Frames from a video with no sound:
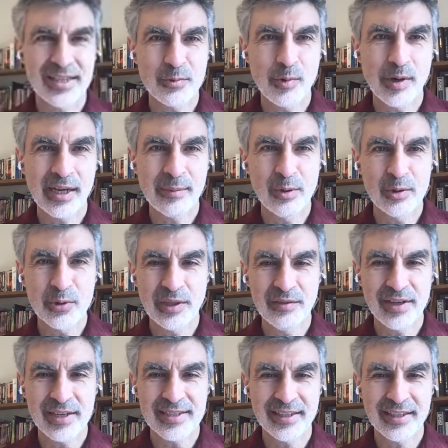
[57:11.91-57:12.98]
that's why I'm also
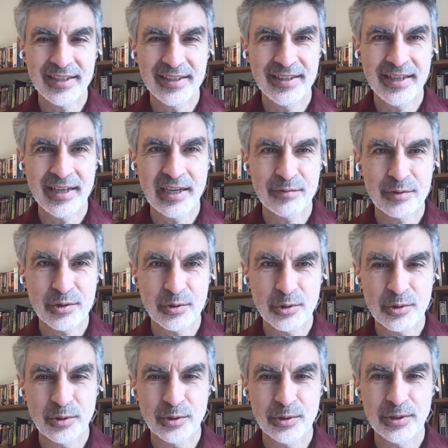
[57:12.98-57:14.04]
investing in A I for
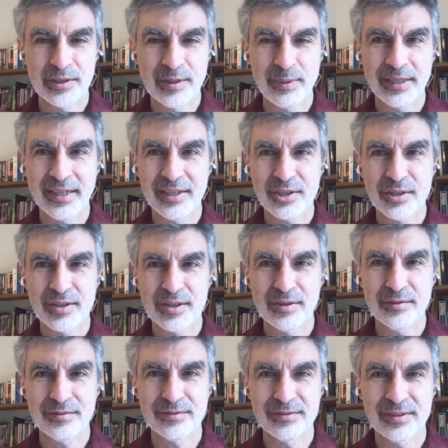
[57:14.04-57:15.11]
social good applications
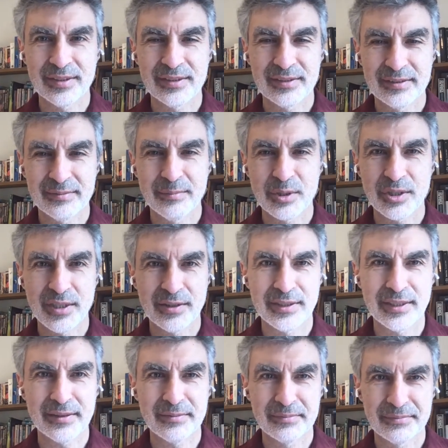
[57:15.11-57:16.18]
of uh, machine
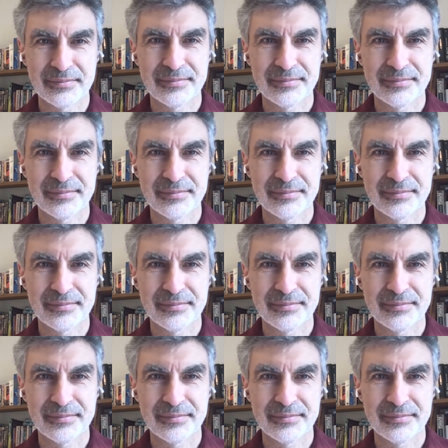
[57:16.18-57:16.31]
learning.